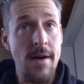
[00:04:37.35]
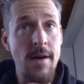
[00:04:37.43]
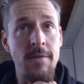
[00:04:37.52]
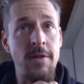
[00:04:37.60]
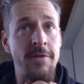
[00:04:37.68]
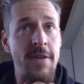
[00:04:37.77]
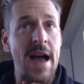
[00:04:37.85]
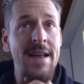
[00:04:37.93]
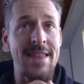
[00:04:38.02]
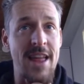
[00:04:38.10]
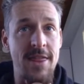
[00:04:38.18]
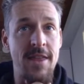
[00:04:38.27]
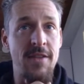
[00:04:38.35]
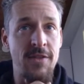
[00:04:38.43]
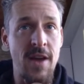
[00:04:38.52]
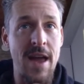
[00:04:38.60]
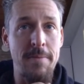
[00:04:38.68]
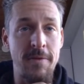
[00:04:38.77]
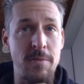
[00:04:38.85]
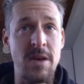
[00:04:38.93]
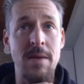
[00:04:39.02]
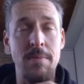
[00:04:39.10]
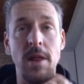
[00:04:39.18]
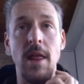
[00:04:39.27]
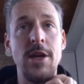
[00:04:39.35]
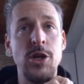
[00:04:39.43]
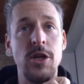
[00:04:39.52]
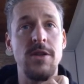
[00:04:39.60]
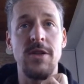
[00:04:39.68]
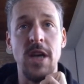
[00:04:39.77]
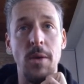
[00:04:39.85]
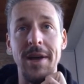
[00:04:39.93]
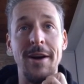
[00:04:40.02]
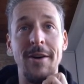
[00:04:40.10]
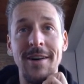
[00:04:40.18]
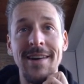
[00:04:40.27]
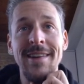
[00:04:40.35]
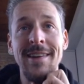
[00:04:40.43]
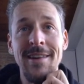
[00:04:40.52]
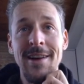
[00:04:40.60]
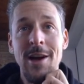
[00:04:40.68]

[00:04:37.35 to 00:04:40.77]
of the fact that this type of manipulation is going on.